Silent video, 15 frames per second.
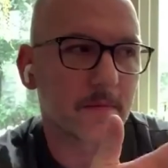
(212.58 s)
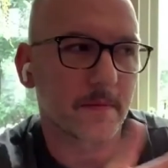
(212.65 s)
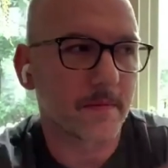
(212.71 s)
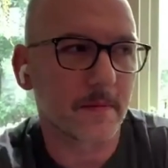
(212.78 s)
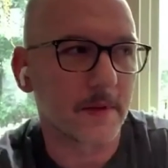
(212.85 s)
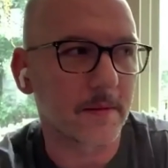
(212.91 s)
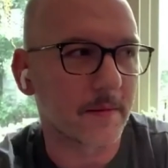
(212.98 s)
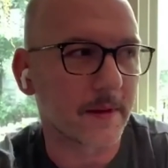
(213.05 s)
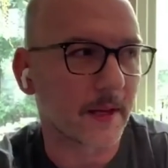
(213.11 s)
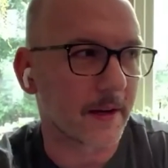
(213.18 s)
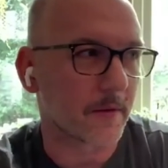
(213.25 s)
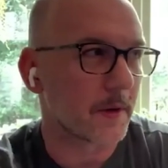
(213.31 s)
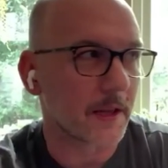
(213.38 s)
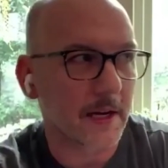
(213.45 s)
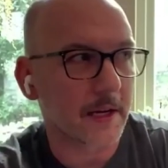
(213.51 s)

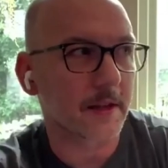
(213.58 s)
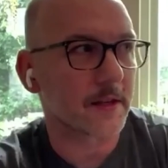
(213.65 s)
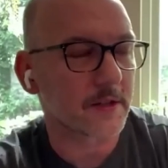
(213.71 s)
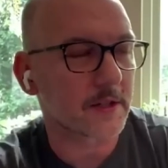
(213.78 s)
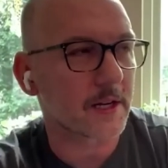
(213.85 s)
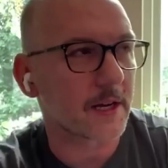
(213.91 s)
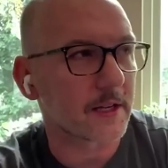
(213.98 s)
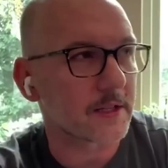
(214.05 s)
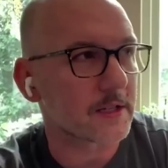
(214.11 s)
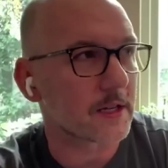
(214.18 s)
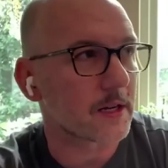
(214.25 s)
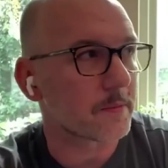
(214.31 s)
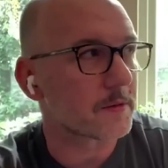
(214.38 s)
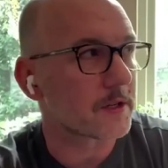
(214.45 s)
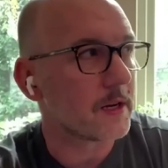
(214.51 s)
we like this
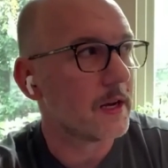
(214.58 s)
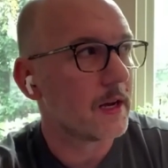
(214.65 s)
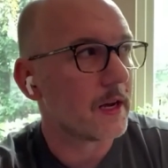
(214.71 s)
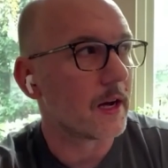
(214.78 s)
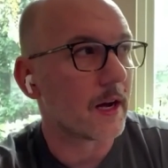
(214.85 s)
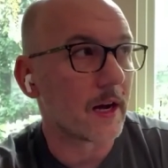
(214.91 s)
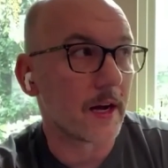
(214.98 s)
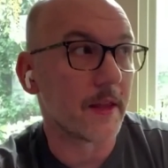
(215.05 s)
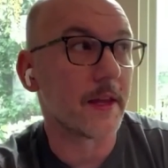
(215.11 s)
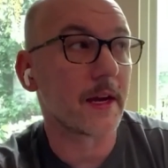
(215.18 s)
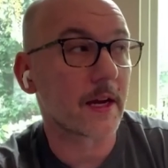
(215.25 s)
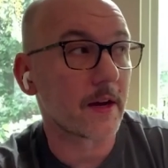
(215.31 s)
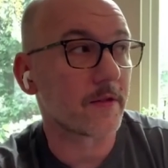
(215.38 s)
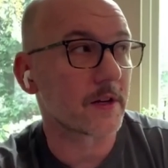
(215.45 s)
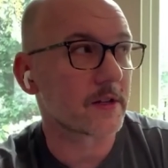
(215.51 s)
concept. And they
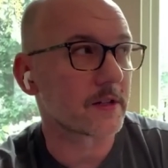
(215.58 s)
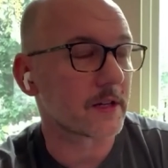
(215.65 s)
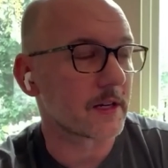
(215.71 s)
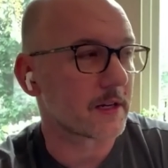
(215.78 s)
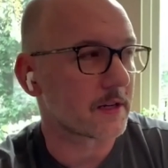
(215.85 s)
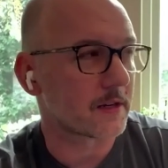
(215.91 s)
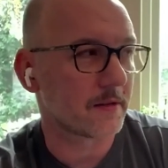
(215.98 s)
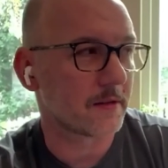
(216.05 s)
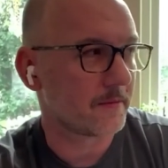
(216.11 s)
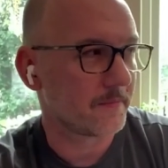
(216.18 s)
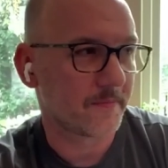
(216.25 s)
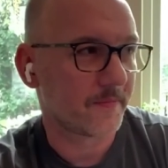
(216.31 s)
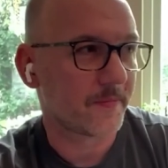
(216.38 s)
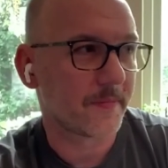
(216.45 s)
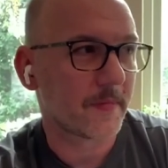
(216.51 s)
gave us like,
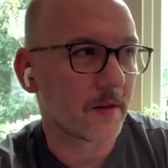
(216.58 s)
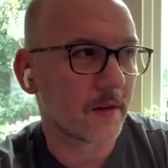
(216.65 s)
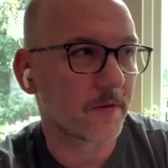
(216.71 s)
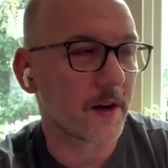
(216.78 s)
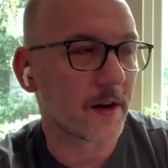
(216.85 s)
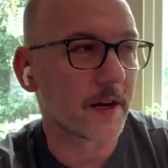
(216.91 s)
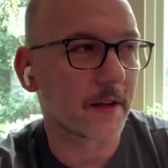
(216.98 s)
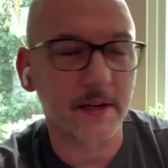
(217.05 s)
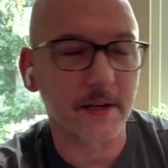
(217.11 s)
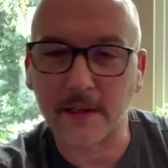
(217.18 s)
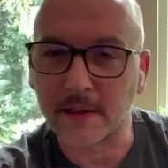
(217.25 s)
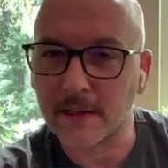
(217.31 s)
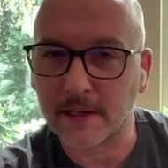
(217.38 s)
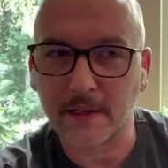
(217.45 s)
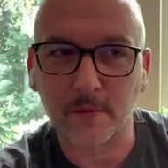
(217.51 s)
frankly,
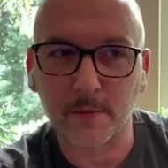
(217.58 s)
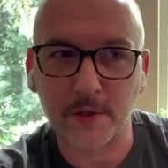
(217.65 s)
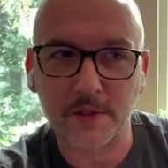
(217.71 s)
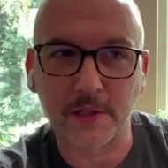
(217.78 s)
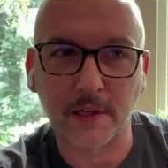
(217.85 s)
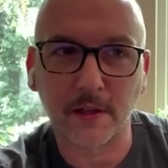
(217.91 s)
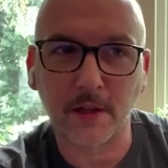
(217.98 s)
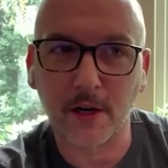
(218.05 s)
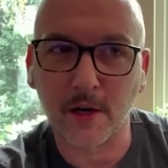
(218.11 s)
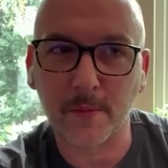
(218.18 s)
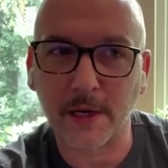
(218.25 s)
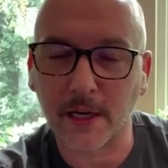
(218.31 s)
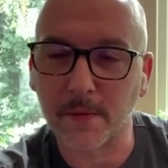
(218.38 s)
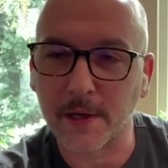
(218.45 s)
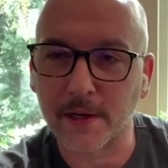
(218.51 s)
like almost an
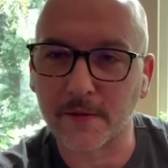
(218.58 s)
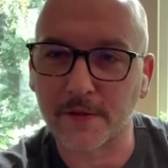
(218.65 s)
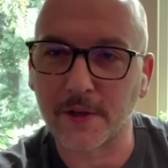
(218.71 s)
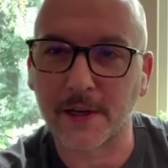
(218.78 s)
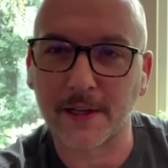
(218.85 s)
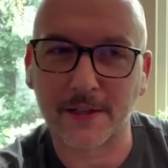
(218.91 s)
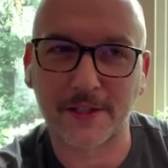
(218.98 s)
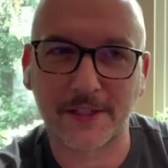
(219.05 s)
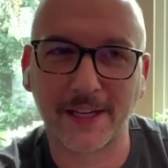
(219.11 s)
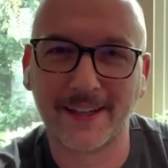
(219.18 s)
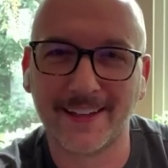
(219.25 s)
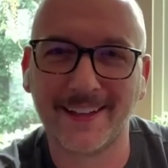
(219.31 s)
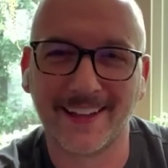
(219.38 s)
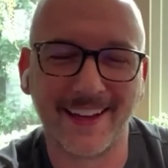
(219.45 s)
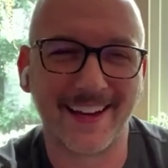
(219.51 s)
alarming amount of trust,
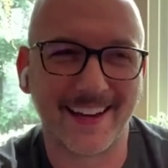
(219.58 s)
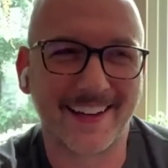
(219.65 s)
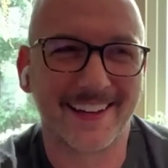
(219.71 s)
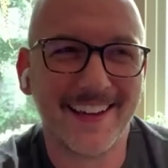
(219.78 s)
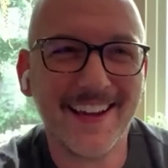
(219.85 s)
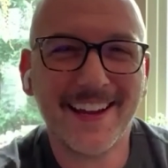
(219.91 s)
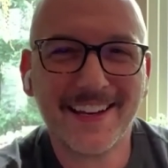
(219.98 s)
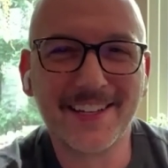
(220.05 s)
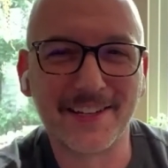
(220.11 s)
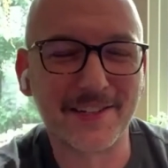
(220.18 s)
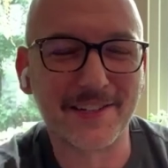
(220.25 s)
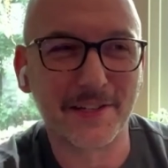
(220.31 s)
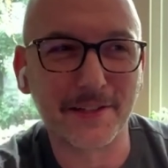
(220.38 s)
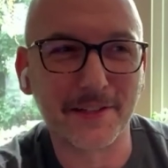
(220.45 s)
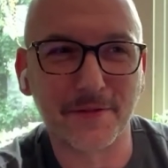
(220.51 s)
like to
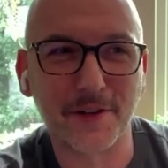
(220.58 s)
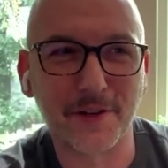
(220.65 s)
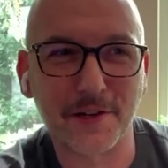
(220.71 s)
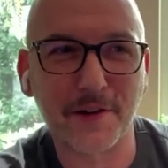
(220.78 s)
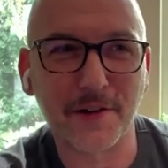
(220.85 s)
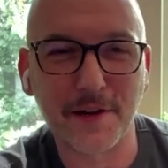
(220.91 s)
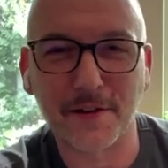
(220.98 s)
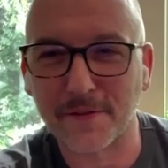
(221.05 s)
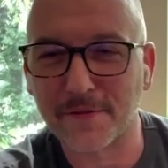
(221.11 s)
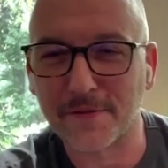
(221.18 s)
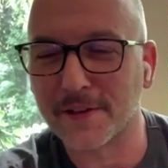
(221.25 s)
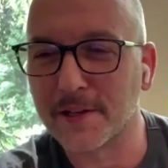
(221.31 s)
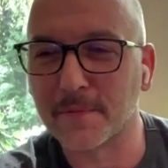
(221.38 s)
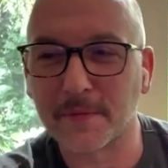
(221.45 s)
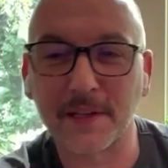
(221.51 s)
deliver a coherent
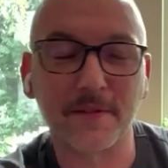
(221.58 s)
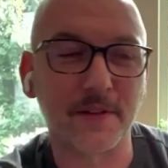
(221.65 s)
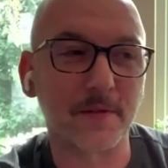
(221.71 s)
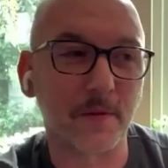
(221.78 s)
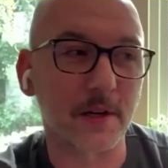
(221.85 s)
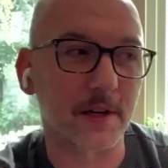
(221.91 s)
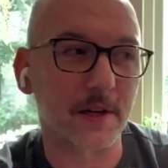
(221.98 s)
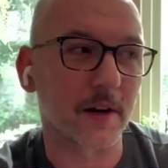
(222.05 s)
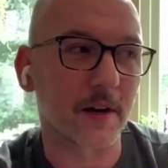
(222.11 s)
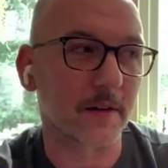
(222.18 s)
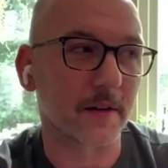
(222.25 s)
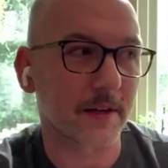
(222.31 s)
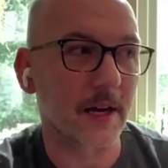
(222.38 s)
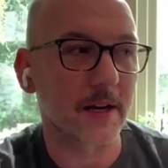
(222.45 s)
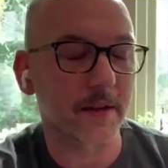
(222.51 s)
film, given what
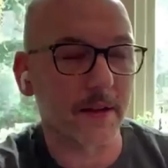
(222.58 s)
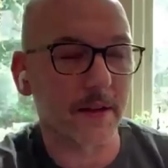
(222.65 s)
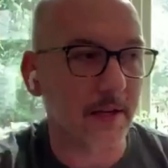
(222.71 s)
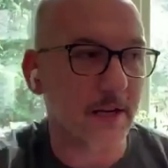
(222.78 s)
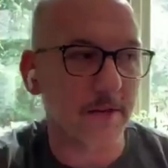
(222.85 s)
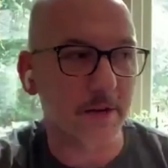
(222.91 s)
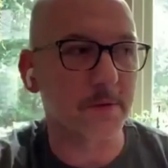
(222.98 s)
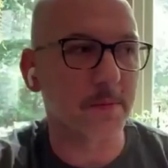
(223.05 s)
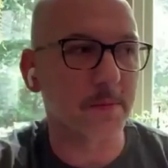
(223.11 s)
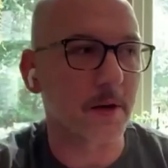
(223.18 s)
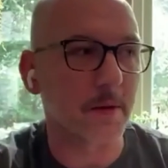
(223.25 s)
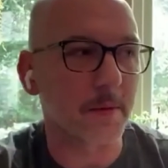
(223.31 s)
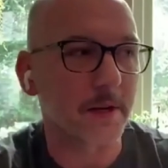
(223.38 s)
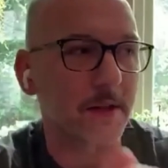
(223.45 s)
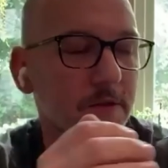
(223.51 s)
our the kind of
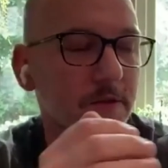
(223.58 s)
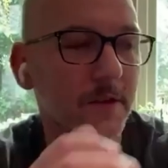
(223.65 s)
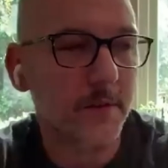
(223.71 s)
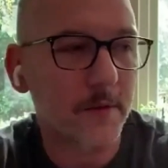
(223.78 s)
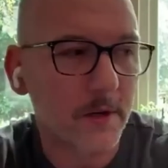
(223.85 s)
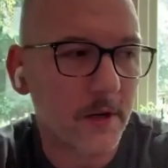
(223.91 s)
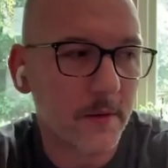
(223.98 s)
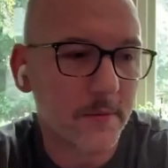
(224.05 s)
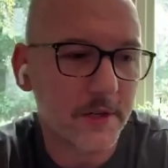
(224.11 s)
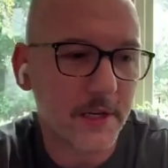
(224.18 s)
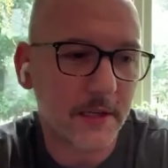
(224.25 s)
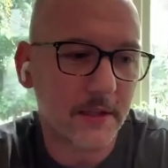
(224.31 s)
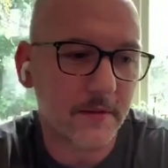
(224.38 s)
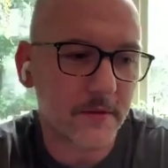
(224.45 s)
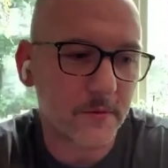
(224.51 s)
experiment of this film and what our
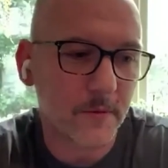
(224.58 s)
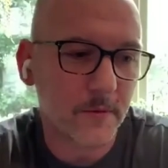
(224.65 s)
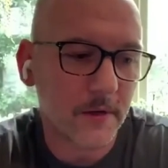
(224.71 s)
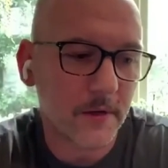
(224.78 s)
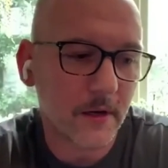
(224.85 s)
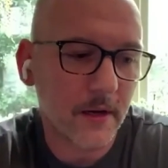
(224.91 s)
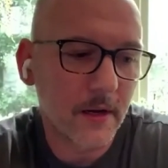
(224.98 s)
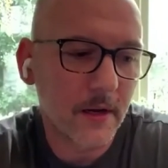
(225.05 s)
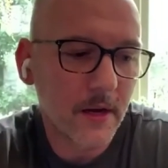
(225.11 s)
objectives were.